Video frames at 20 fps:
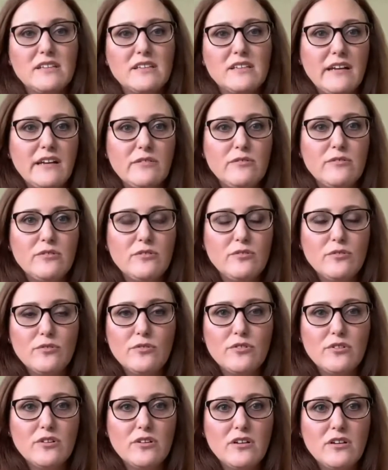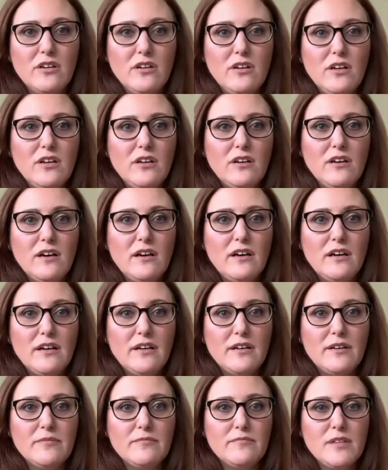title or
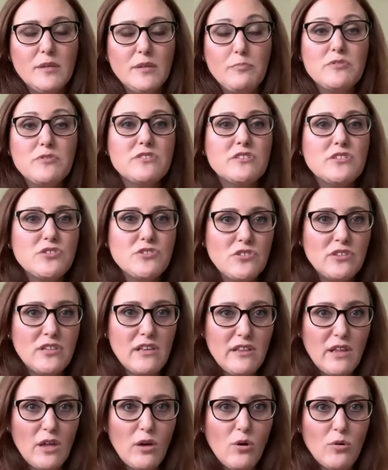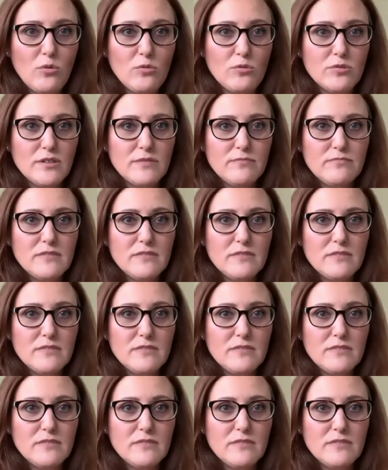the position that they hold.